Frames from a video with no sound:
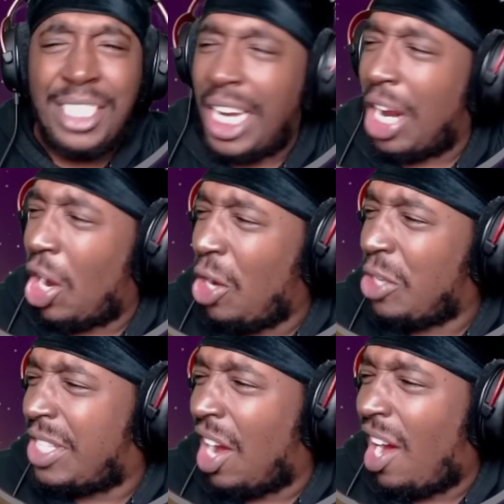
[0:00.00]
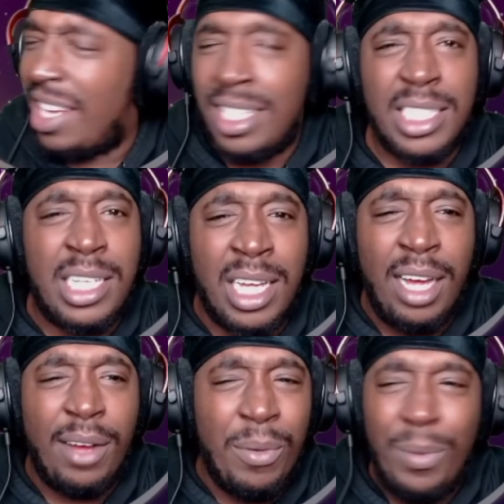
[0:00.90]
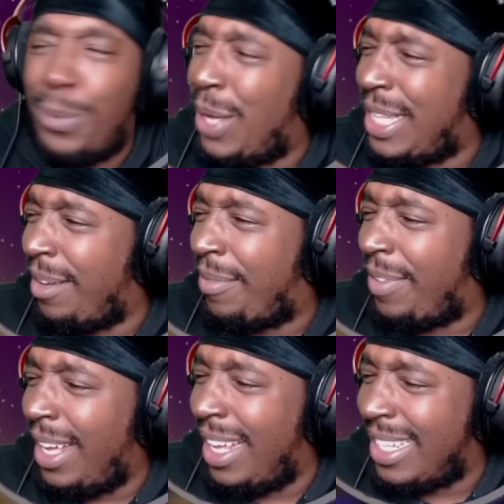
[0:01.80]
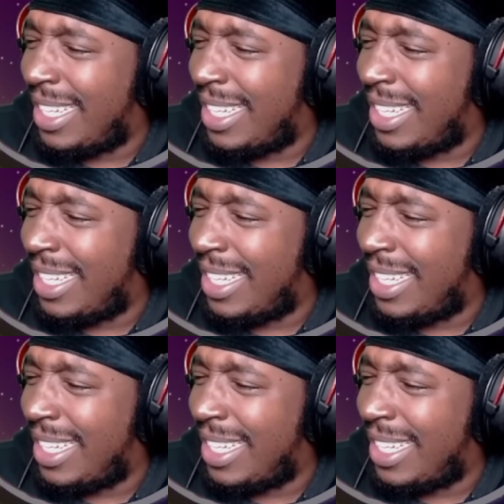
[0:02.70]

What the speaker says: shit hurts, dog. What the fuck?